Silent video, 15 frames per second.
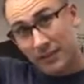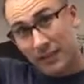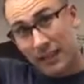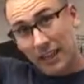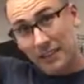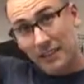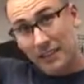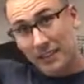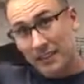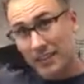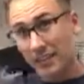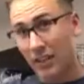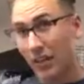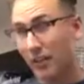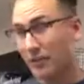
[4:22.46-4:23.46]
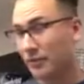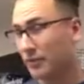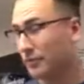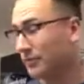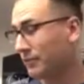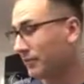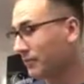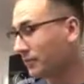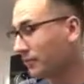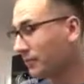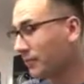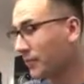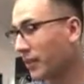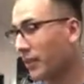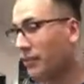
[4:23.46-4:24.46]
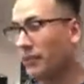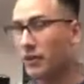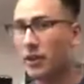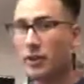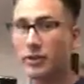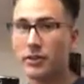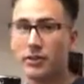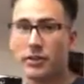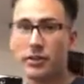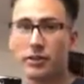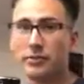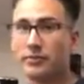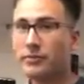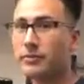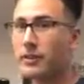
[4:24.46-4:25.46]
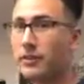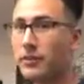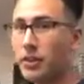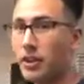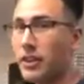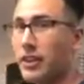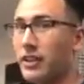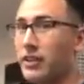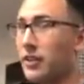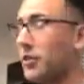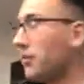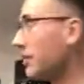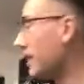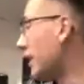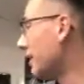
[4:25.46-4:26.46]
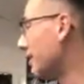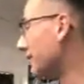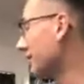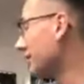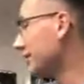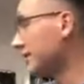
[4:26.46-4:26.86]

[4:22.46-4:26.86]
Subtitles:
that's the easy life. And for those who have got it on the plate,